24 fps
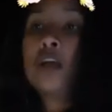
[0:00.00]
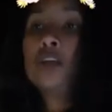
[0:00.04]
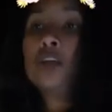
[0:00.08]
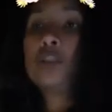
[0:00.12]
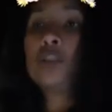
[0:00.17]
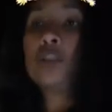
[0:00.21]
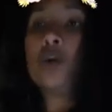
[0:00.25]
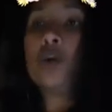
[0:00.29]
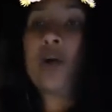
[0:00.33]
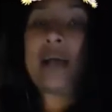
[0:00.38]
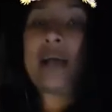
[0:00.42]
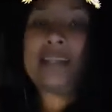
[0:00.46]

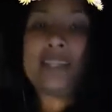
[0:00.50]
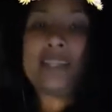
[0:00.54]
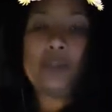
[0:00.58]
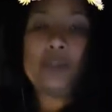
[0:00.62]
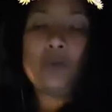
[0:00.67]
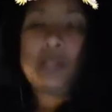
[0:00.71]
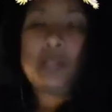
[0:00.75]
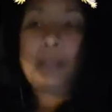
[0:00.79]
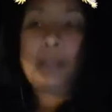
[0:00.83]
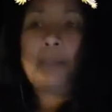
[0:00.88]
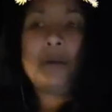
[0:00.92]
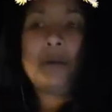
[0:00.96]
So I didn't
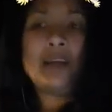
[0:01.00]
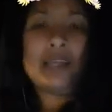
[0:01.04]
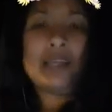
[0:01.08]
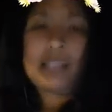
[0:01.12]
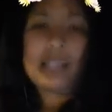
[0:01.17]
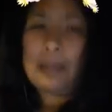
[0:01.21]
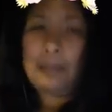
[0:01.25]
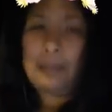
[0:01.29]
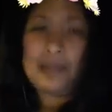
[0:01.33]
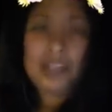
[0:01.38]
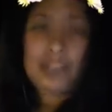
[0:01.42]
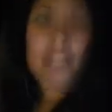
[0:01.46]
want to put her in
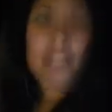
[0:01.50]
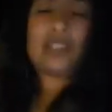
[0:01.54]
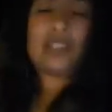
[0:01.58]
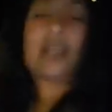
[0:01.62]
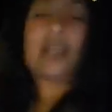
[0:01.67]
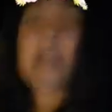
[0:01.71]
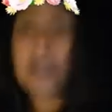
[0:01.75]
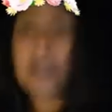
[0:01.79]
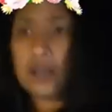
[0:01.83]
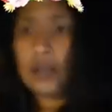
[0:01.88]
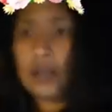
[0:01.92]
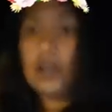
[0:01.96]
that position
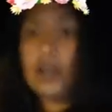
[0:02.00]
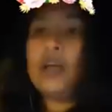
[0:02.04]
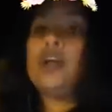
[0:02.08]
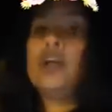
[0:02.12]
either.